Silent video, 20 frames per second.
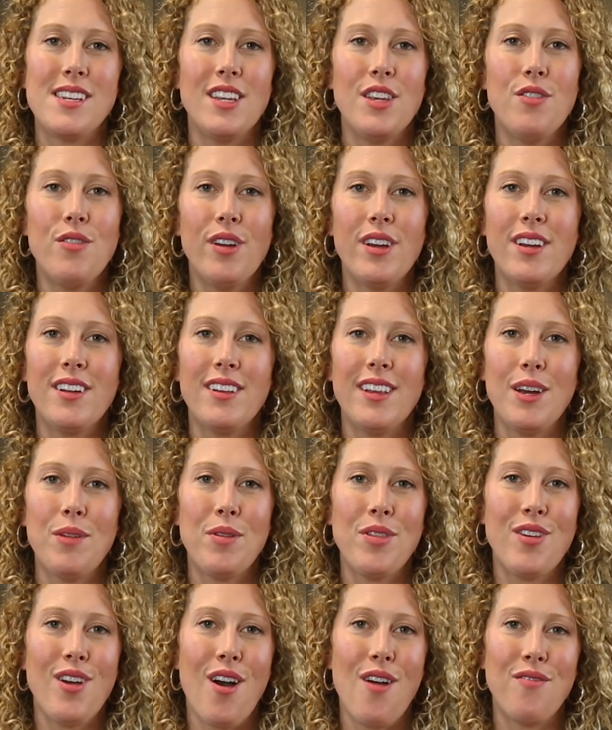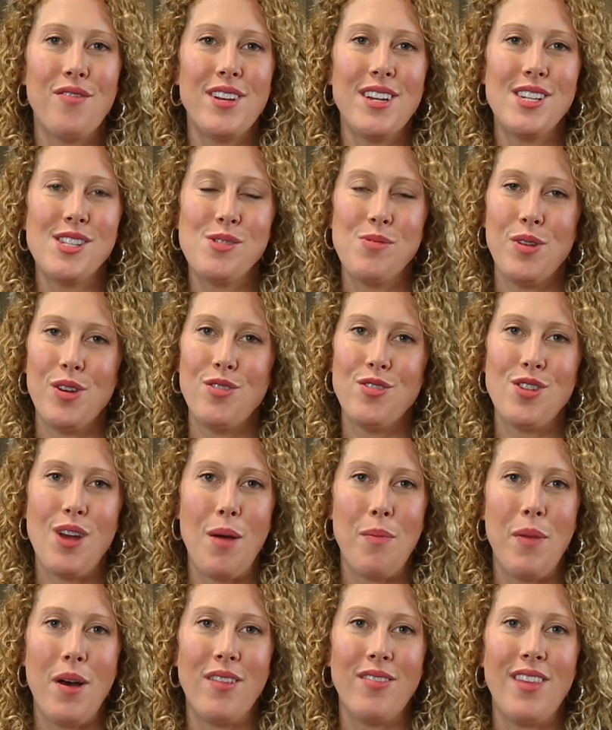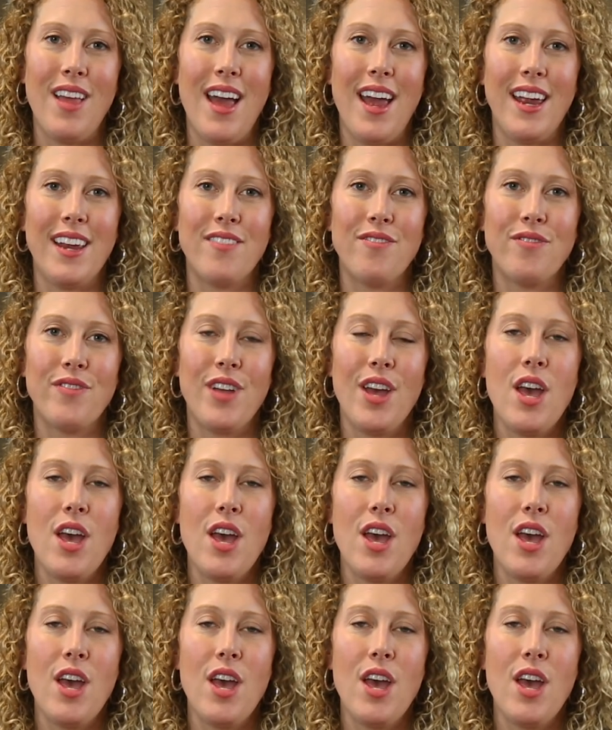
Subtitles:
you can click with confidence when you shop online.